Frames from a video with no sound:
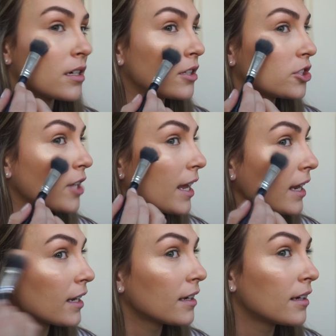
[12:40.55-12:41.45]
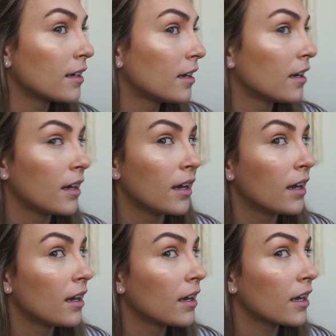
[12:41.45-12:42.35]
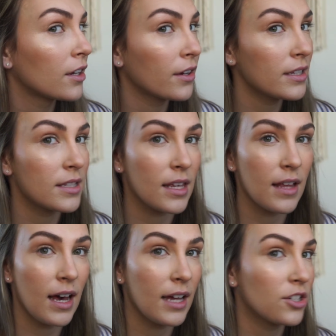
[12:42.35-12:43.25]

shade. Can you guys see that?